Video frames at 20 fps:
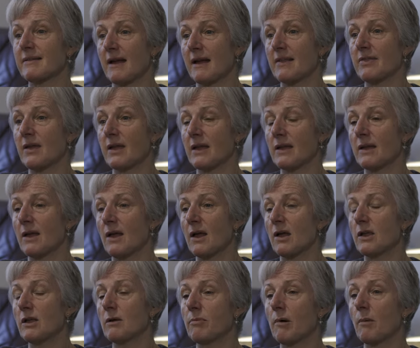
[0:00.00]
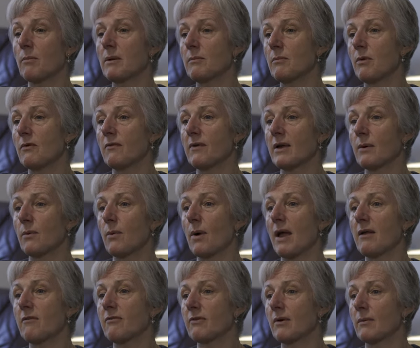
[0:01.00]
I think. You're probably moving
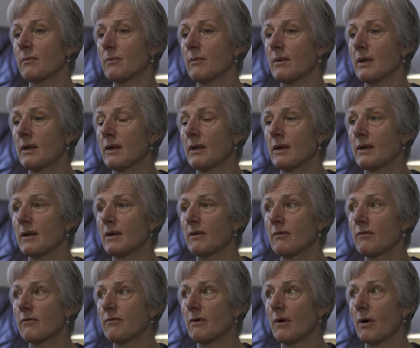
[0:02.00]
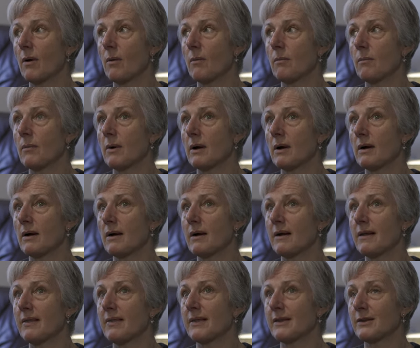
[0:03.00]
away from
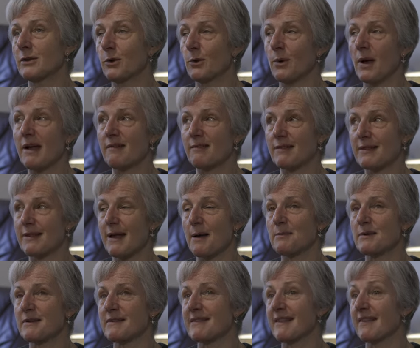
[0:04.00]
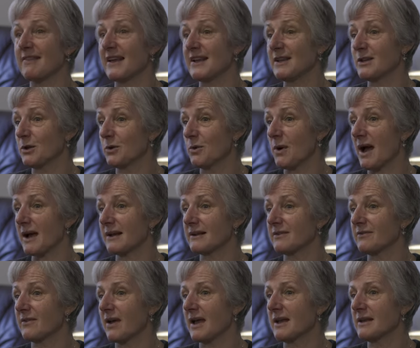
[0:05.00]
the 2A receptors that they do
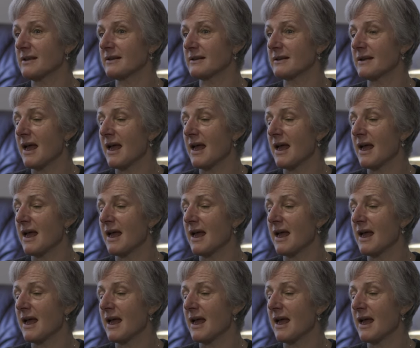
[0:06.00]
activate.